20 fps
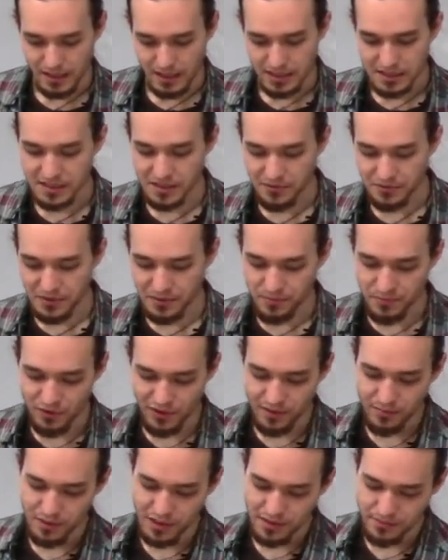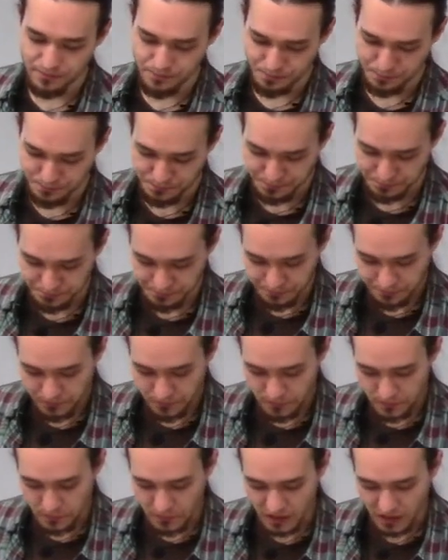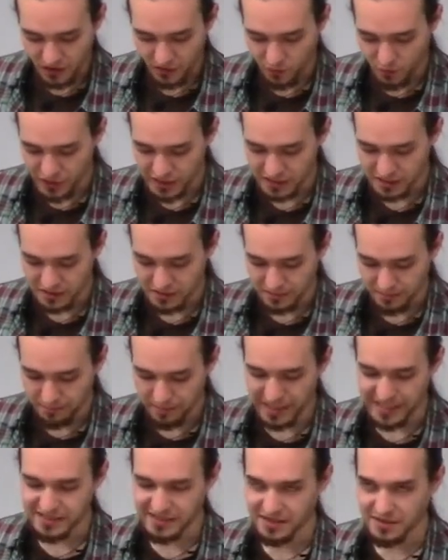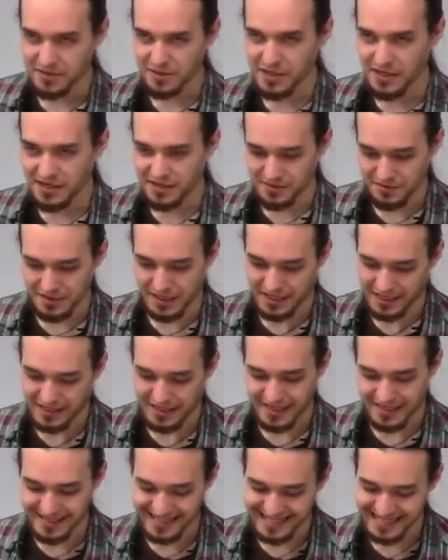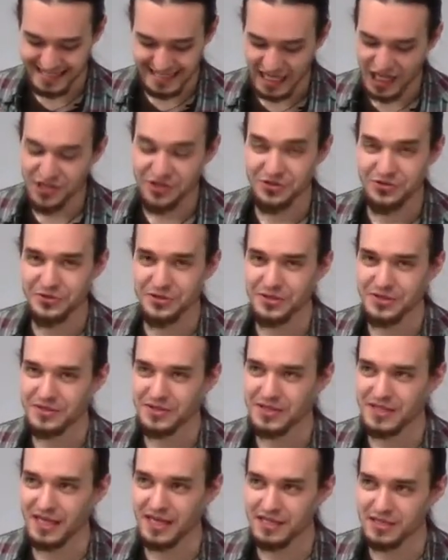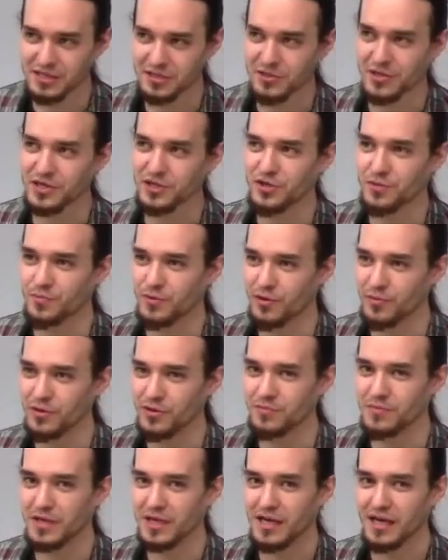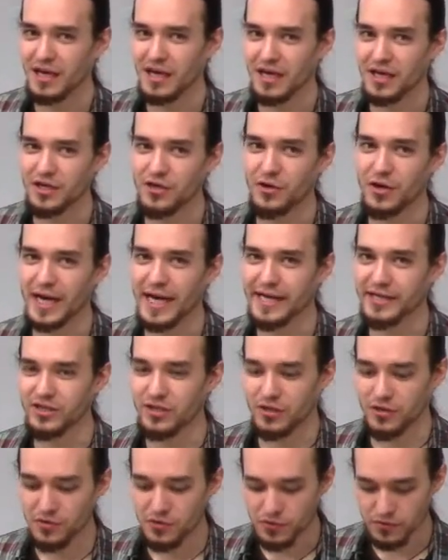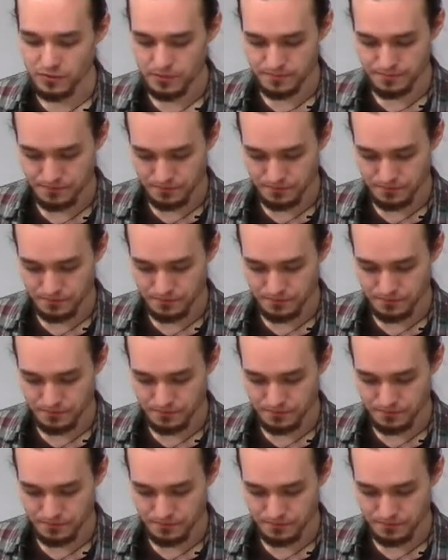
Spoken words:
So the problem was basically like a standard data structure problem. You had a